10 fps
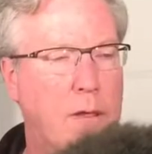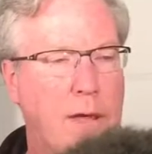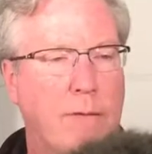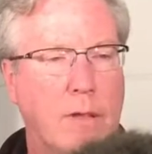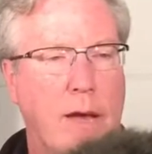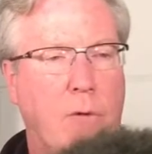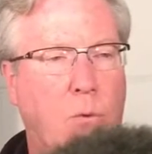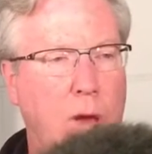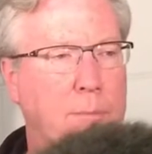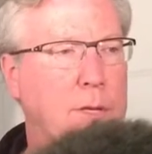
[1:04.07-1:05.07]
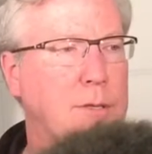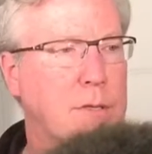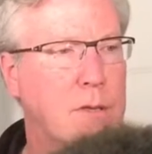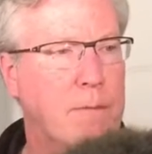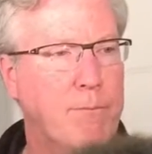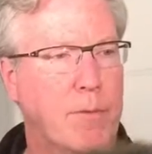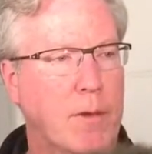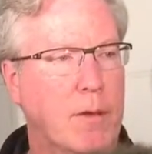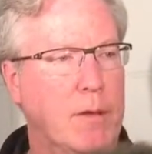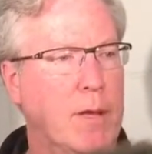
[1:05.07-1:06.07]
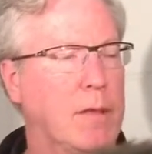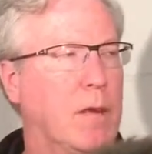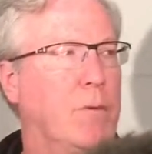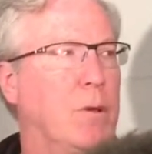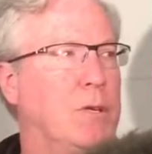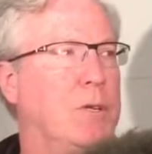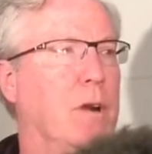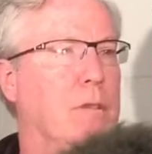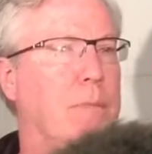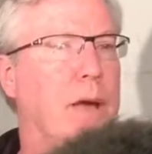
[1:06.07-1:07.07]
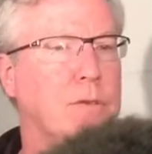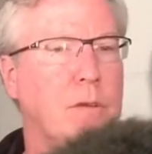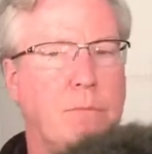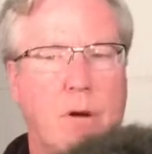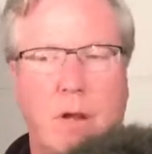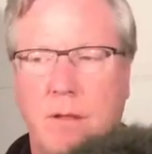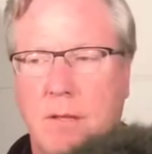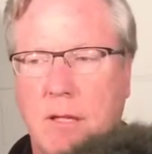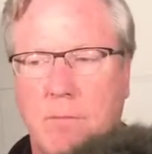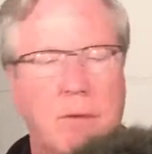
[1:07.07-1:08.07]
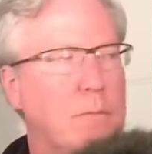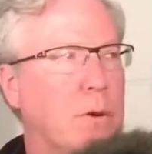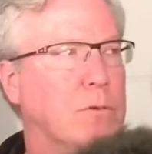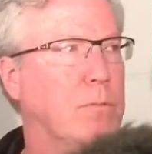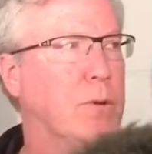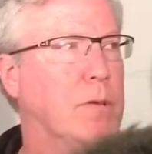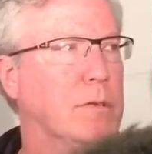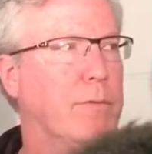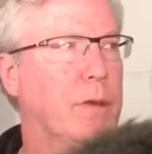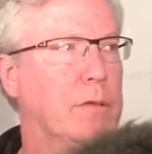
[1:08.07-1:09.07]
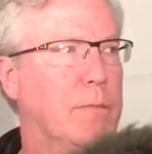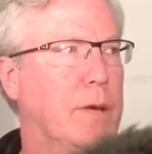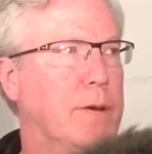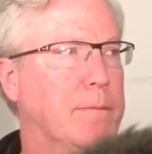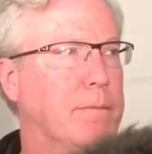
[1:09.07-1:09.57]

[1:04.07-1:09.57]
They have a lot of weapons, yet they really share the basketball, and I think that's been the most impressive thing to me.